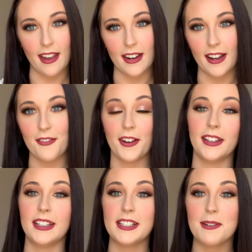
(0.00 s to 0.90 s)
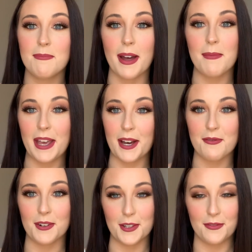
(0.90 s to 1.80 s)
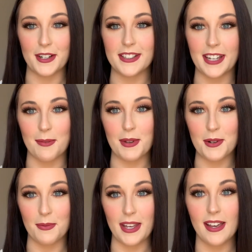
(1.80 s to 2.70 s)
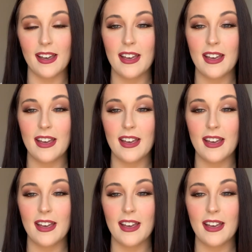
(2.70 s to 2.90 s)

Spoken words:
and I finally did my makeup for the first time in a week,